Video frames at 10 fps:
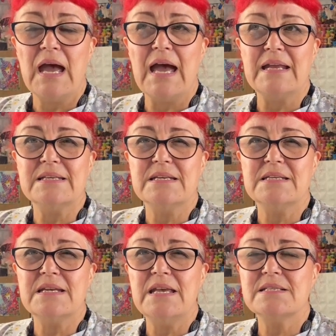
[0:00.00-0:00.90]

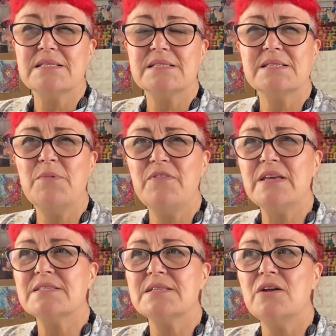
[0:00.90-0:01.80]
and some of
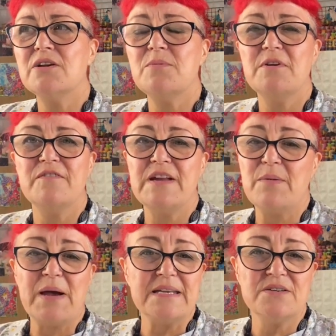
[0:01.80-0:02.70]
it is slowly coming off
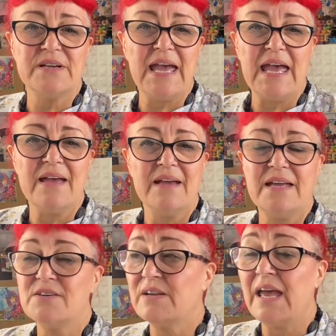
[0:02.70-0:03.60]
now, but I don't care.
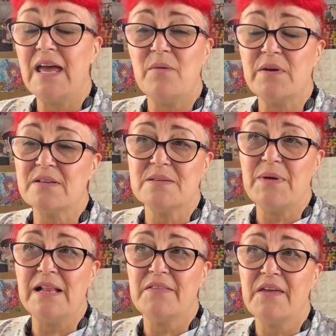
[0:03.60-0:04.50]
I don't care because
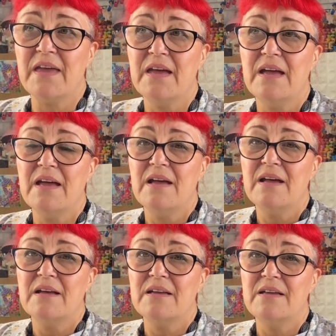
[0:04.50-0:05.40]
I'm healthy,
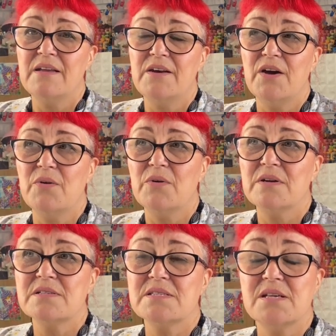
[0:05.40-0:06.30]

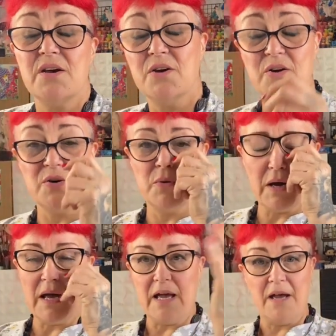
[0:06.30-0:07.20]
So